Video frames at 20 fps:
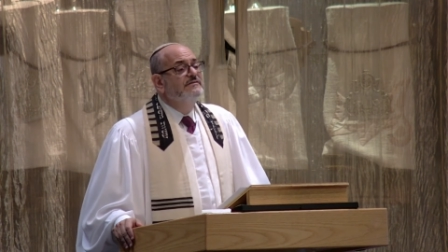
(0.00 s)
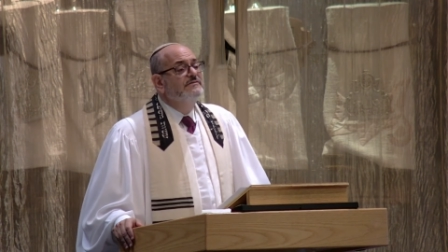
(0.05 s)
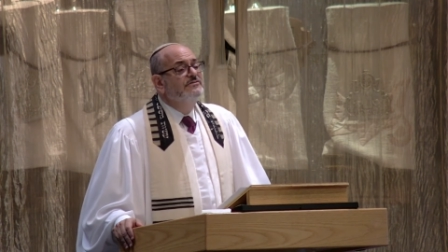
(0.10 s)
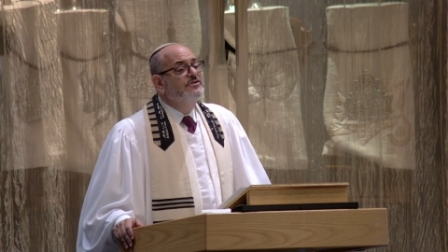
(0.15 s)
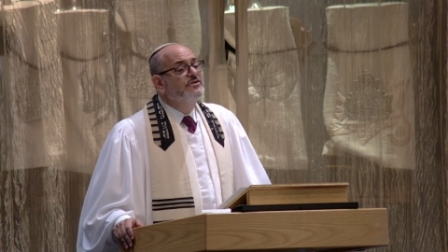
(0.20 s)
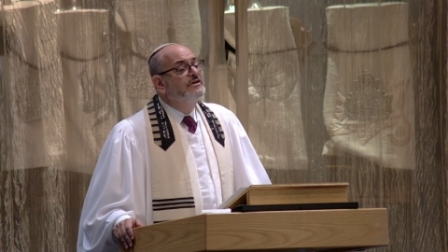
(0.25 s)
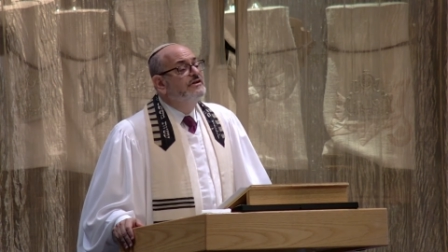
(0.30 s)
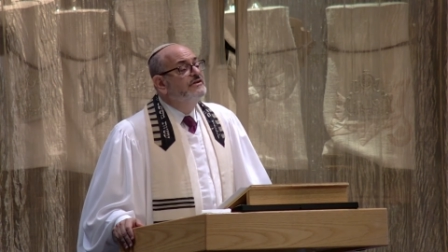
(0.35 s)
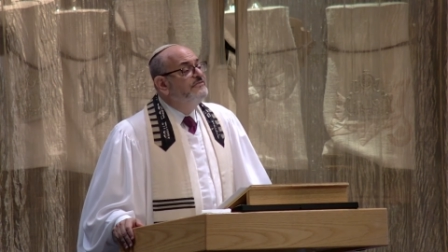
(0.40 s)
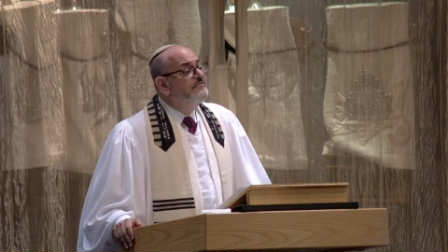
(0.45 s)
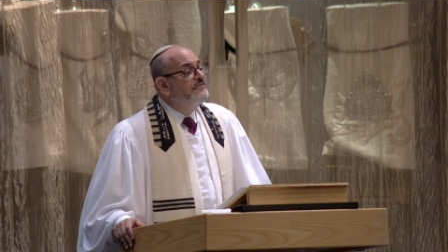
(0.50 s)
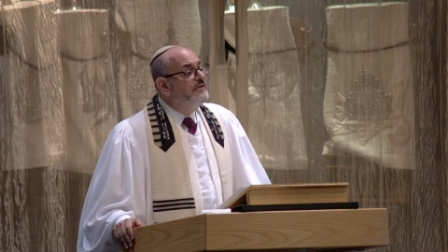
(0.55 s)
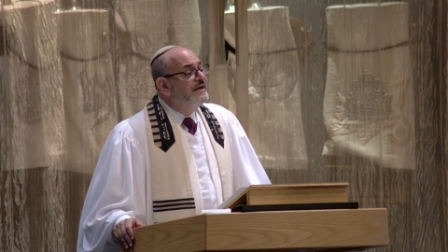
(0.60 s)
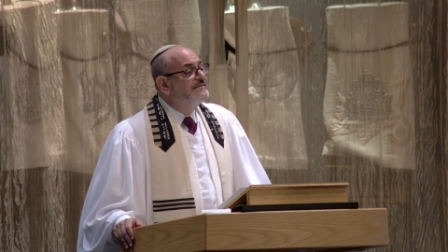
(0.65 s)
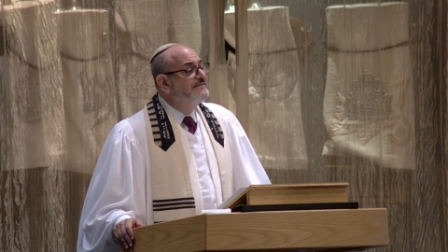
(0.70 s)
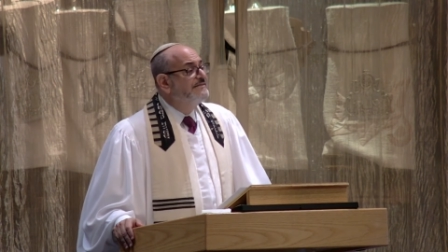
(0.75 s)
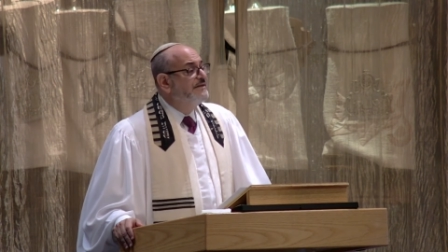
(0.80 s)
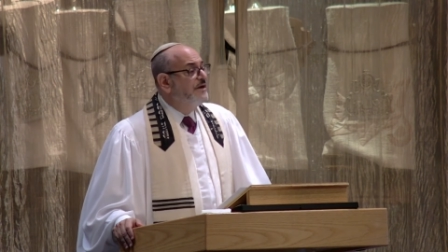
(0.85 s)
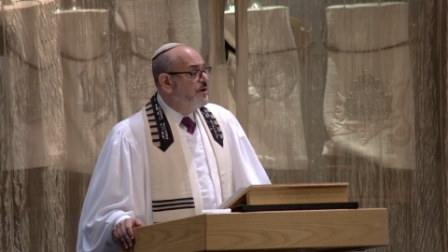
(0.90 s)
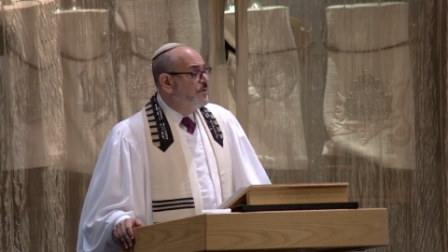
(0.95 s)
to
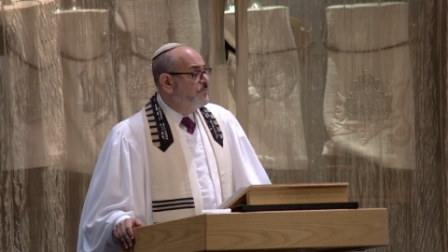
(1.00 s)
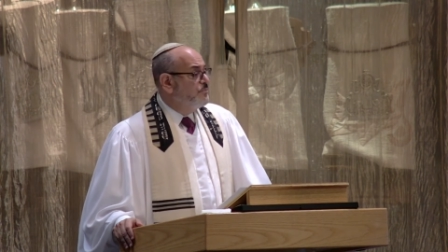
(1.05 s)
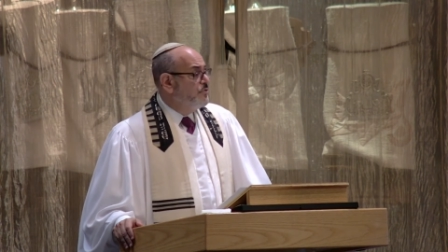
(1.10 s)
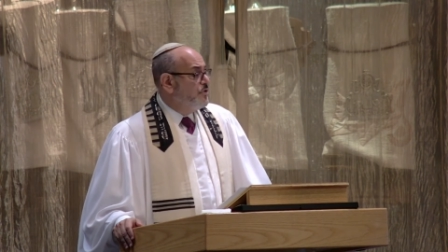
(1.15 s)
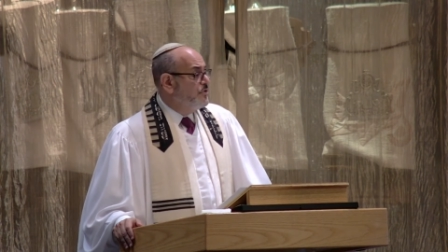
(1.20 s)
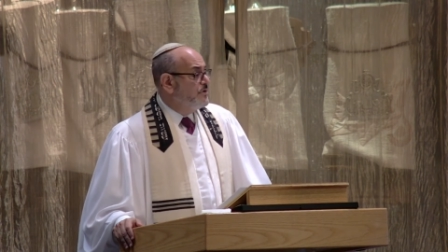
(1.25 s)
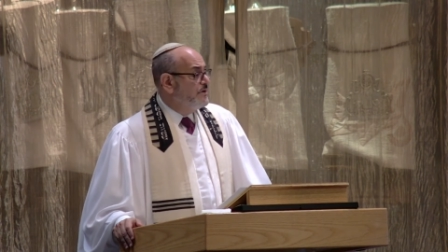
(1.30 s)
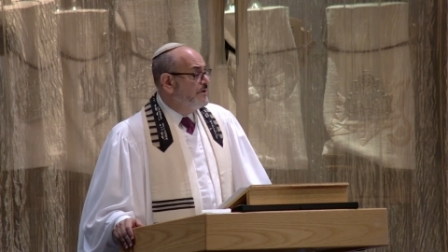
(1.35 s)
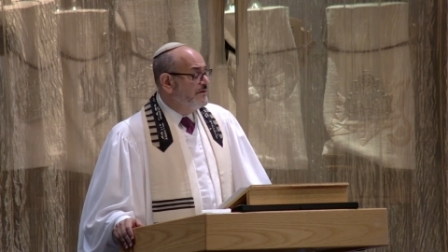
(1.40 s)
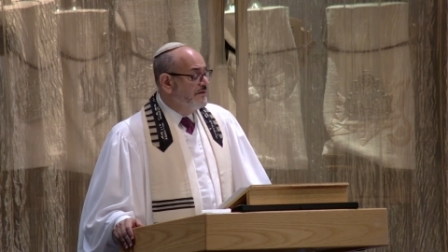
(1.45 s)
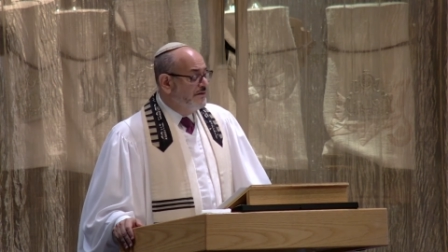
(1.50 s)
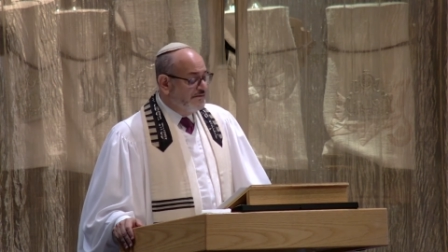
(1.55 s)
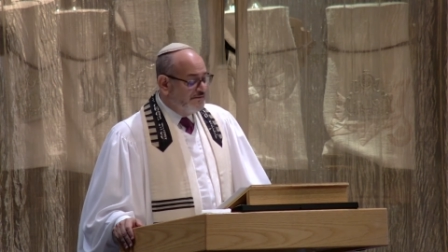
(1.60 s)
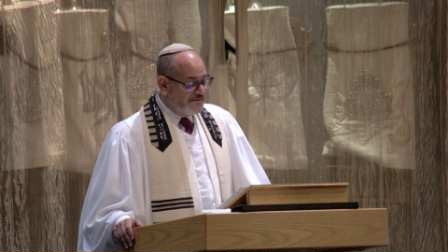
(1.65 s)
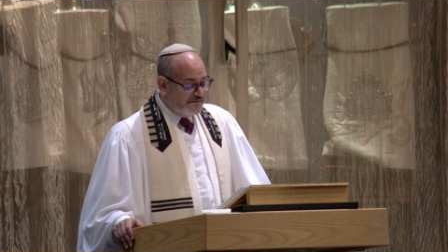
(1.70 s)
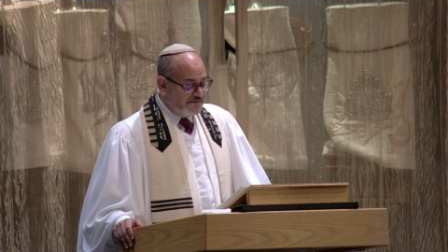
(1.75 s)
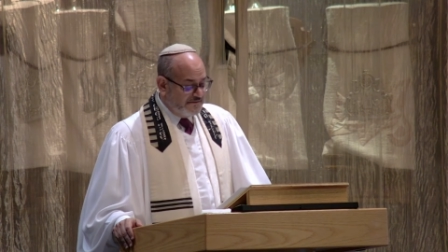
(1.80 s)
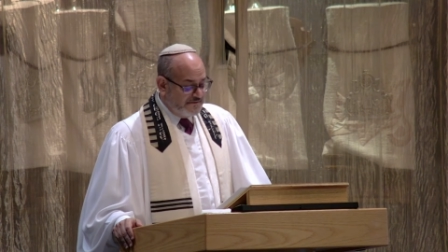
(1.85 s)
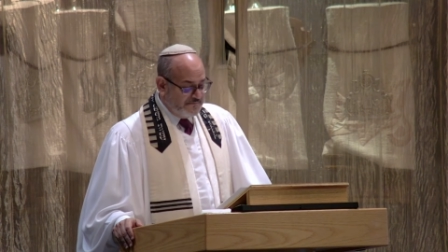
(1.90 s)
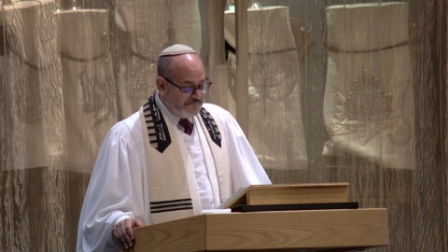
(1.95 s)
confess our
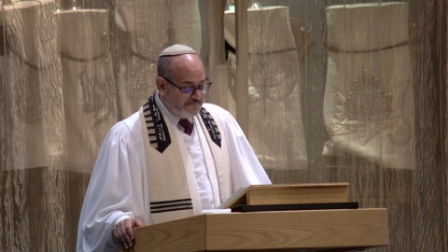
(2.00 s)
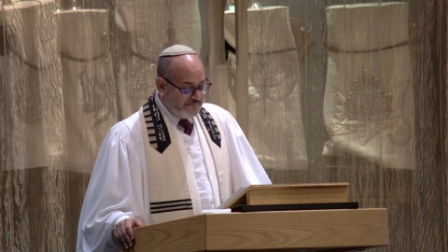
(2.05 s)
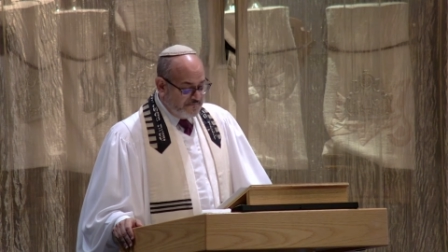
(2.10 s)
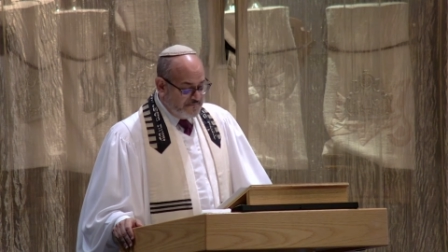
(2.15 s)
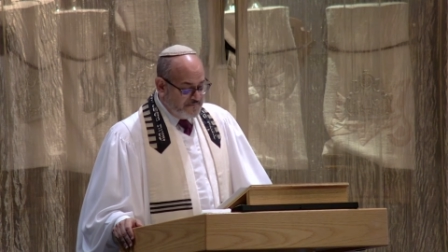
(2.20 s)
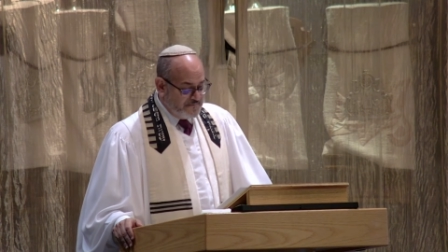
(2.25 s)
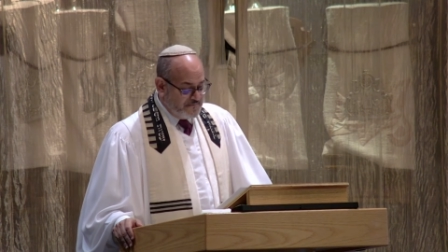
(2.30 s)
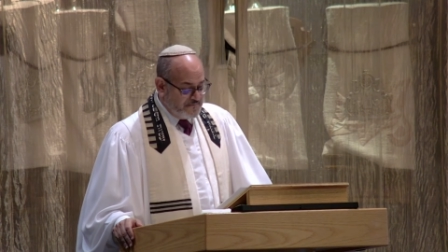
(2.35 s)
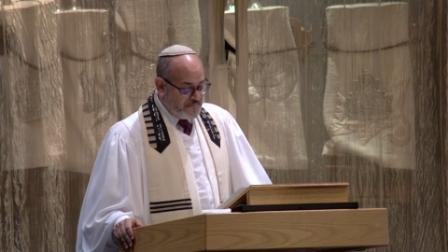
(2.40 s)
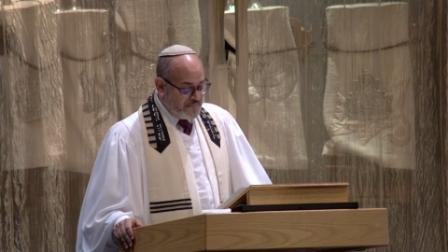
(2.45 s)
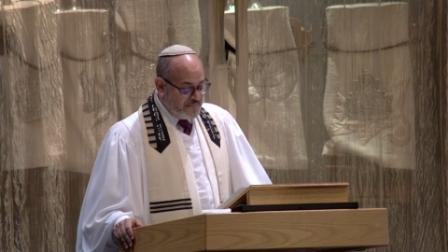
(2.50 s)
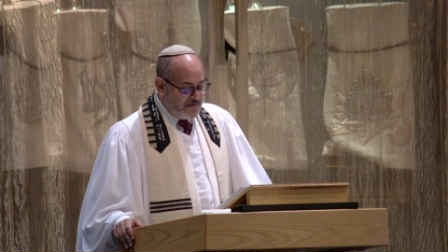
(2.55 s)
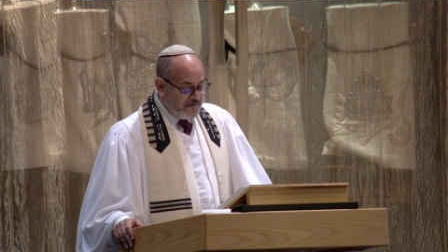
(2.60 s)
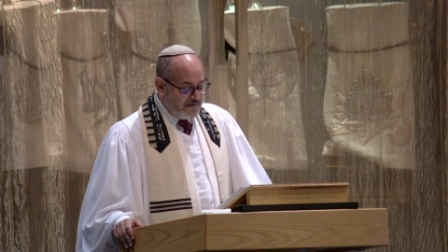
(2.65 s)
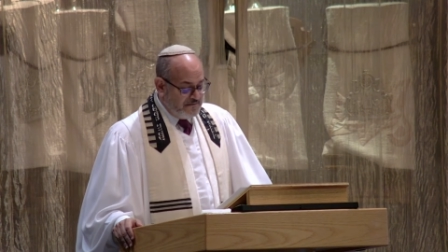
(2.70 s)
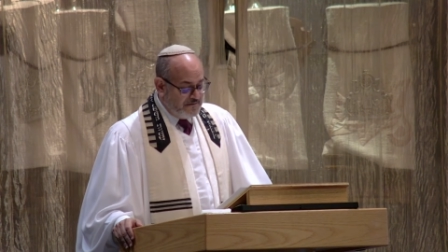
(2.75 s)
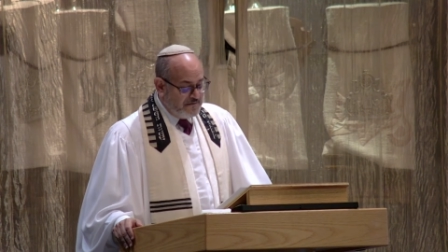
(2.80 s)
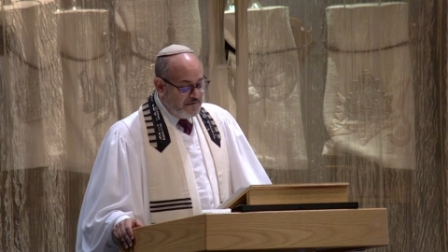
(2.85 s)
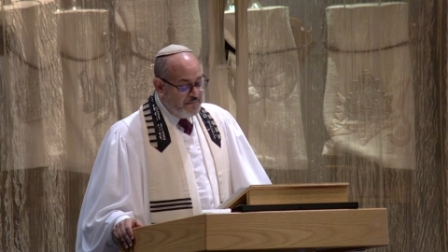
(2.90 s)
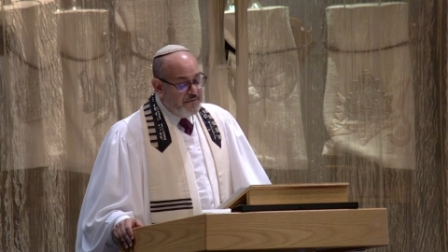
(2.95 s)
brokenness,
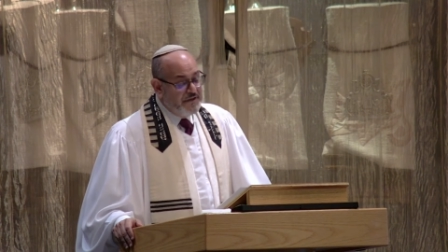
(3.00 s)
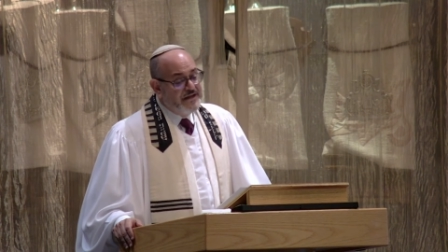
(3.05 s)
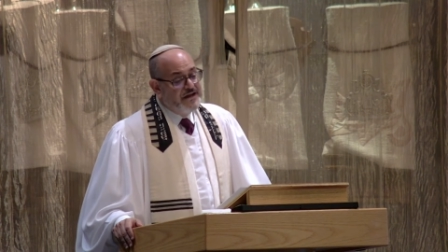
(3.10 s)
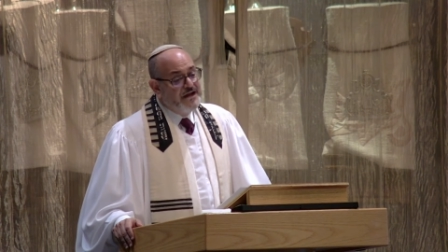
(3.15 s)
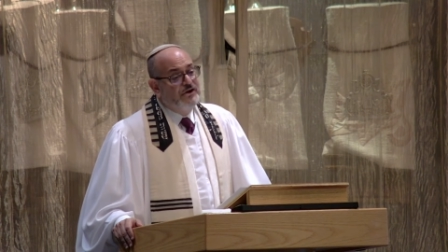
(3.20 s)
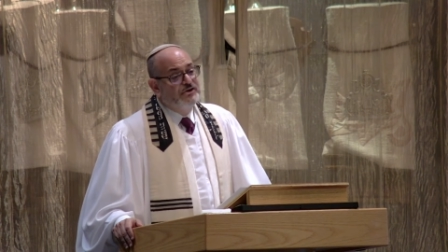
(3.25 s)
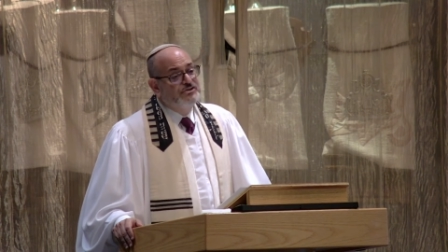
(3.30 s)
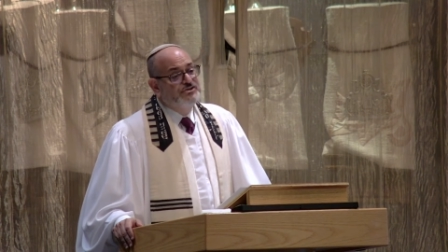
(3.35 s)
to beat our